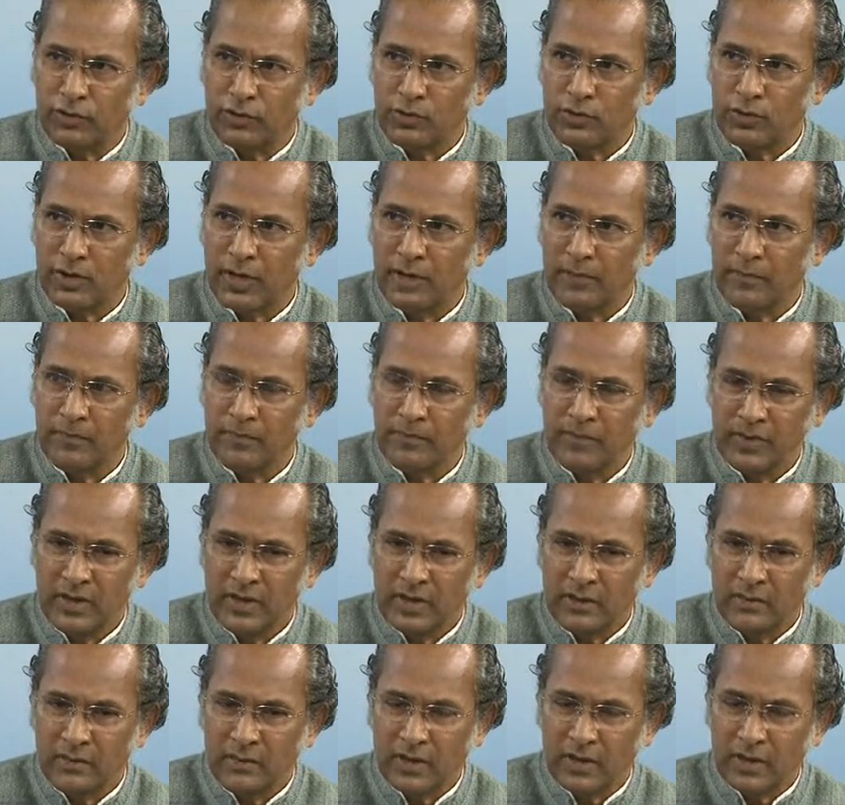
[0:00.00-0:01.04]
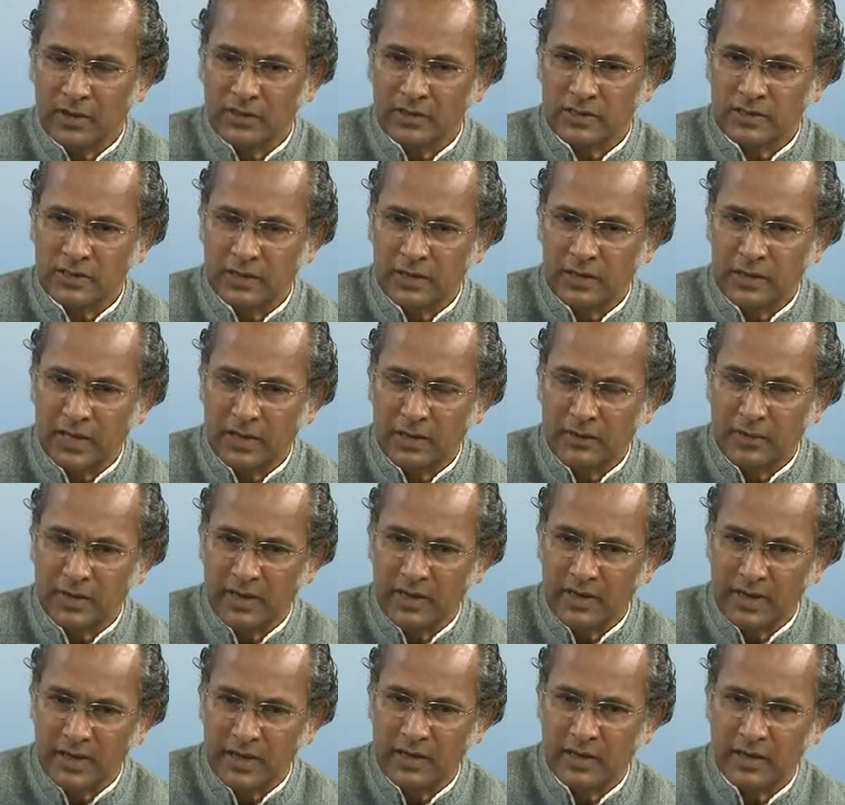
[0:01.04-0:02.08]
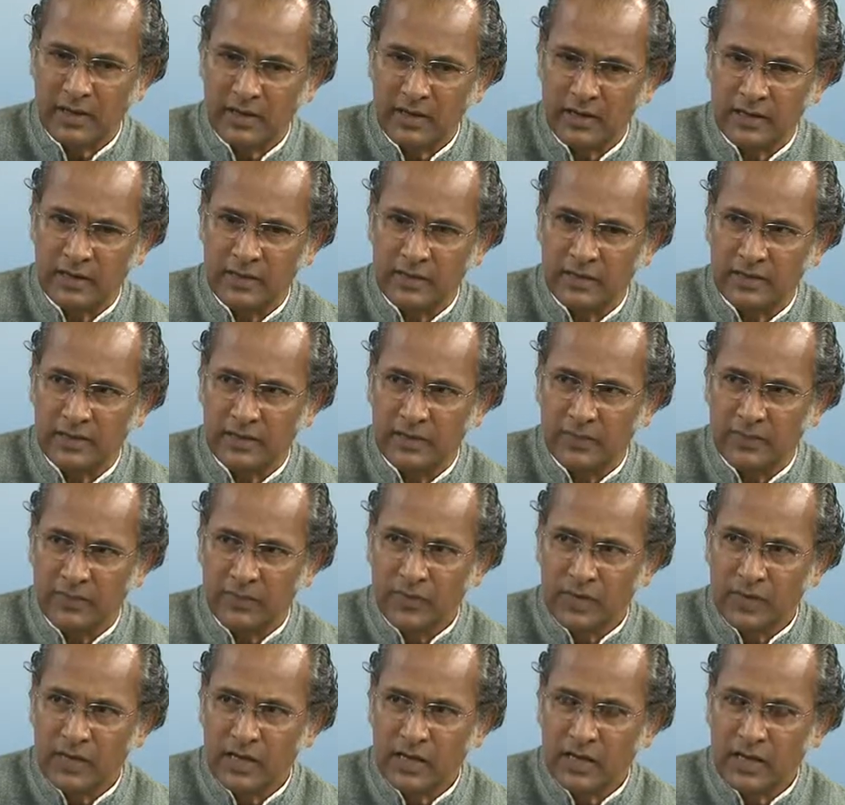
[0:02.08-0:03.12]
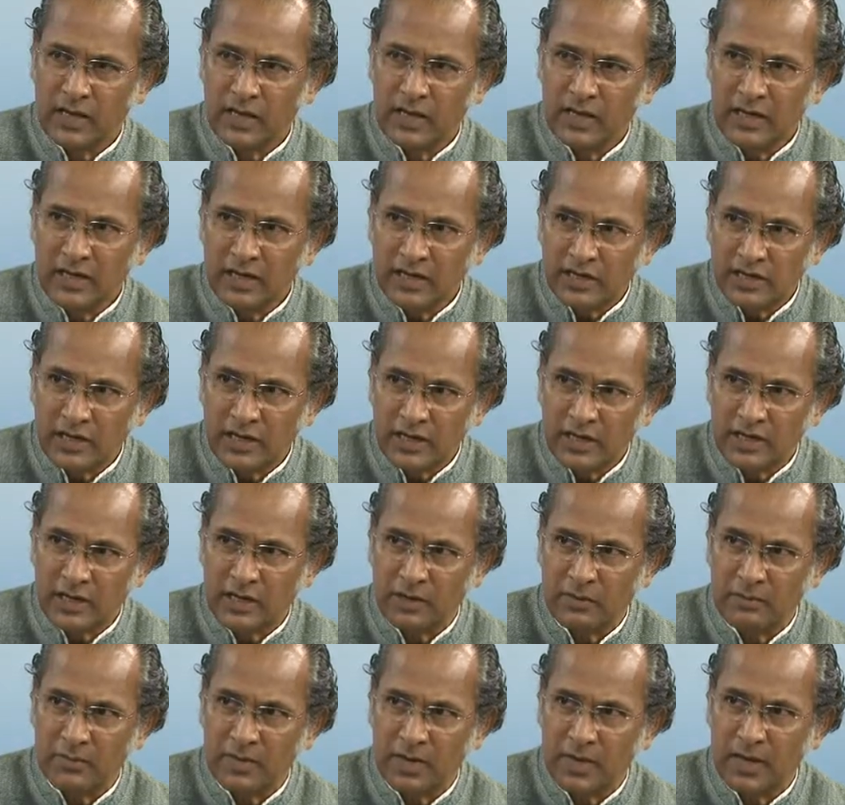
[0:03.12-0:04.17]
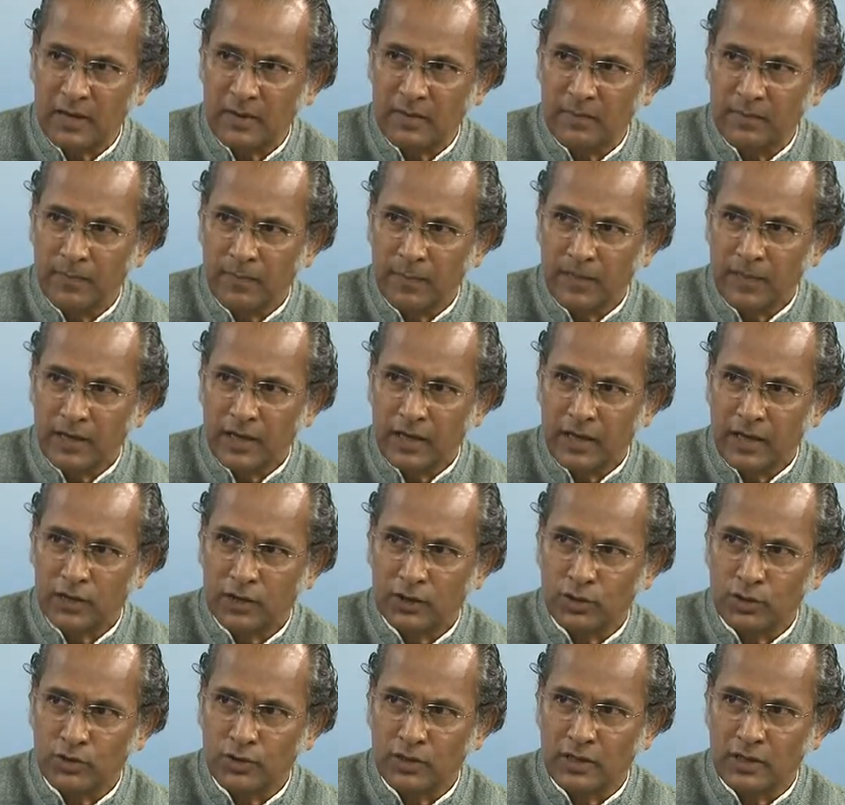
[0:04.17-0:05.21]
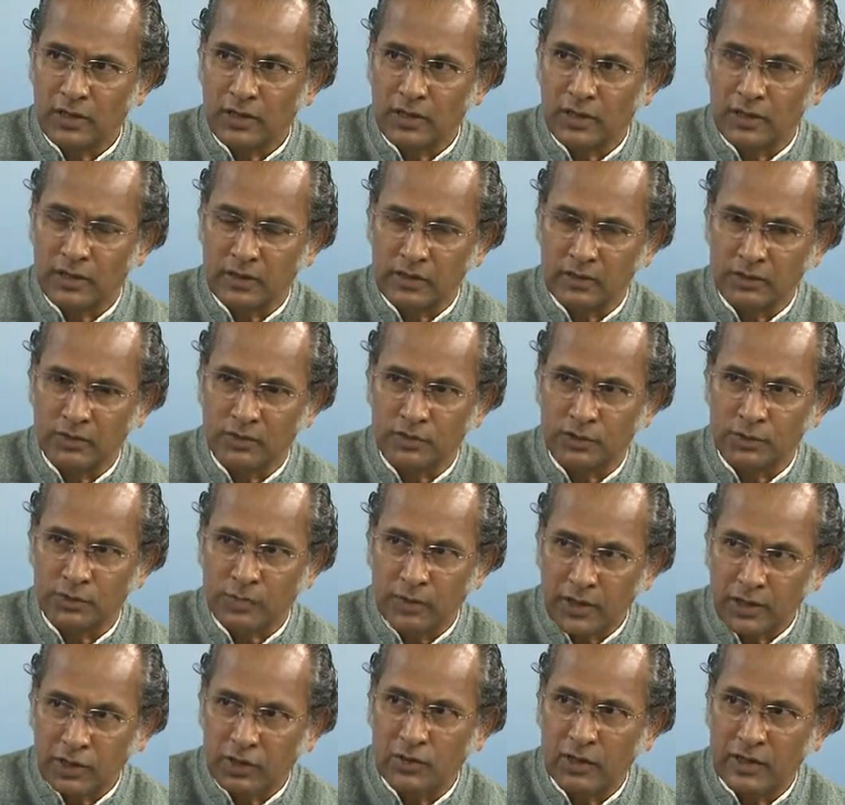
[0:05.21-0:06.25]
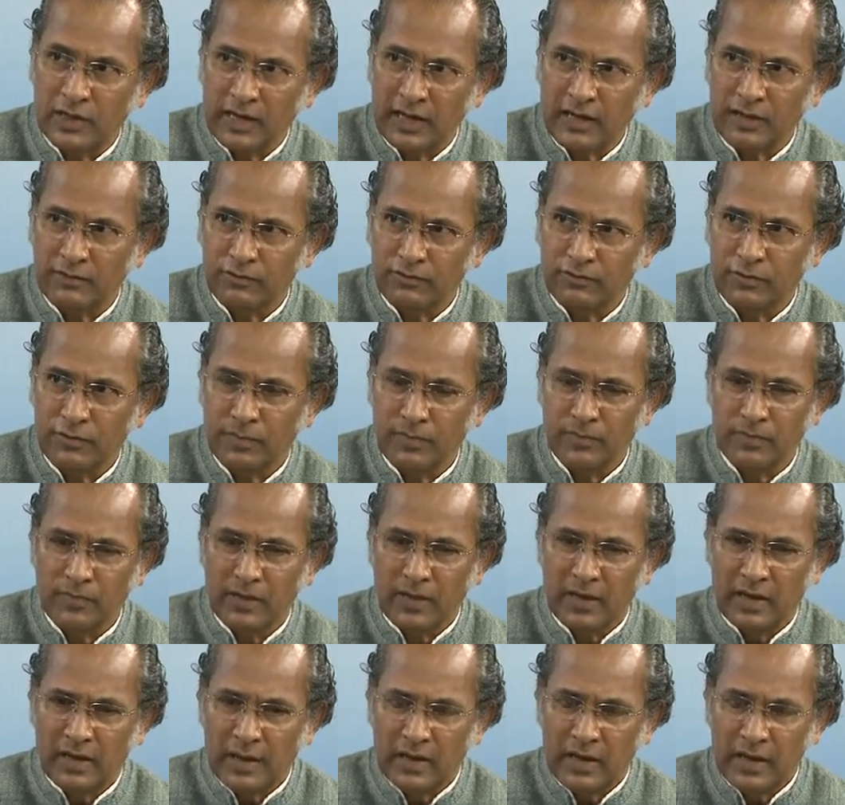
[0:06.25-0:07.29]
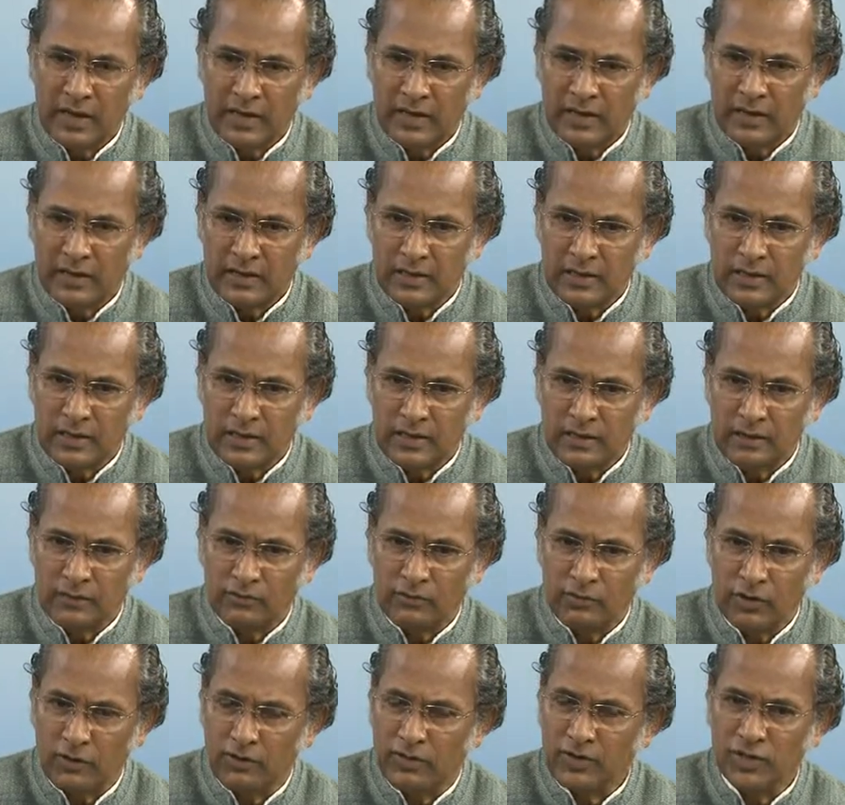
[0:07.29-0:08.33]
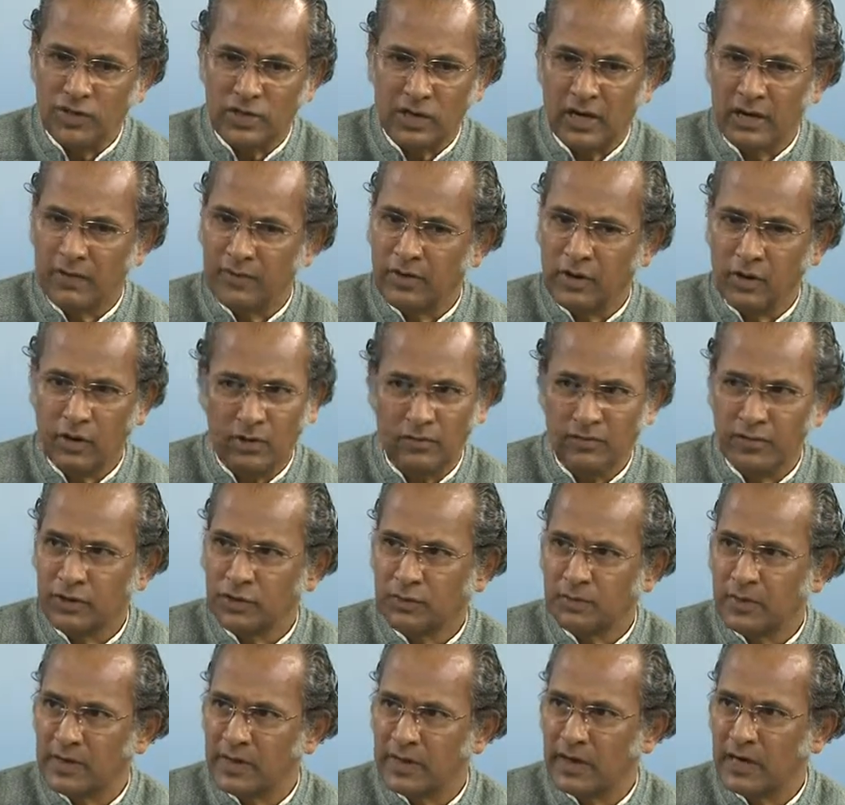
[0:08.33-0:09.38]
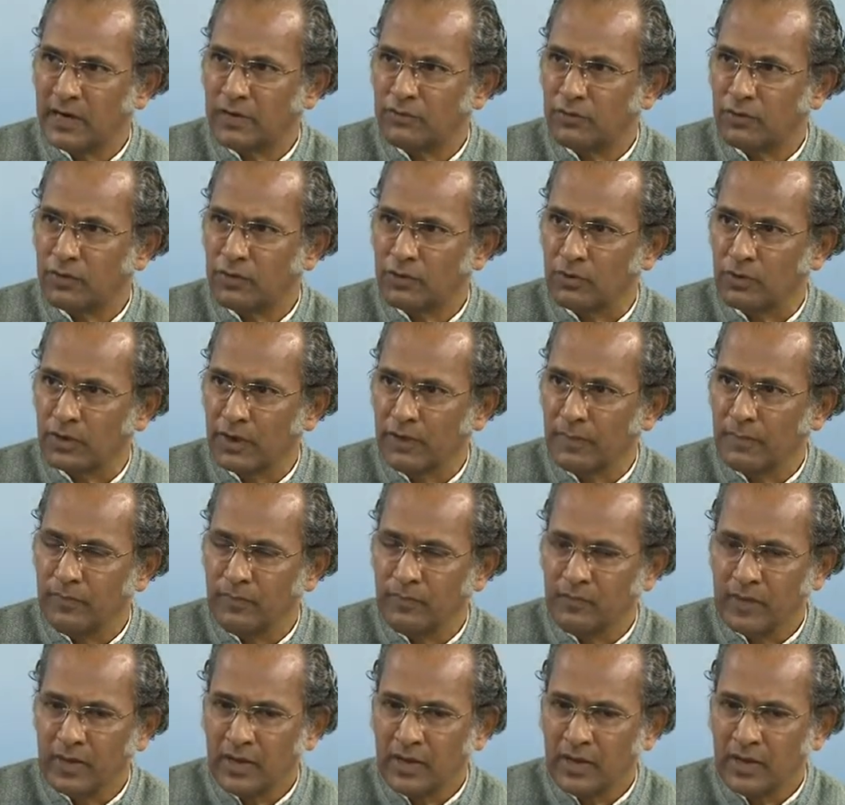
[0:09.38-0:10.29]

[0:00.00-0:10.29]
to him, because in my younger years he initiated me into the spiritual life, and for which I will always be grateful to him.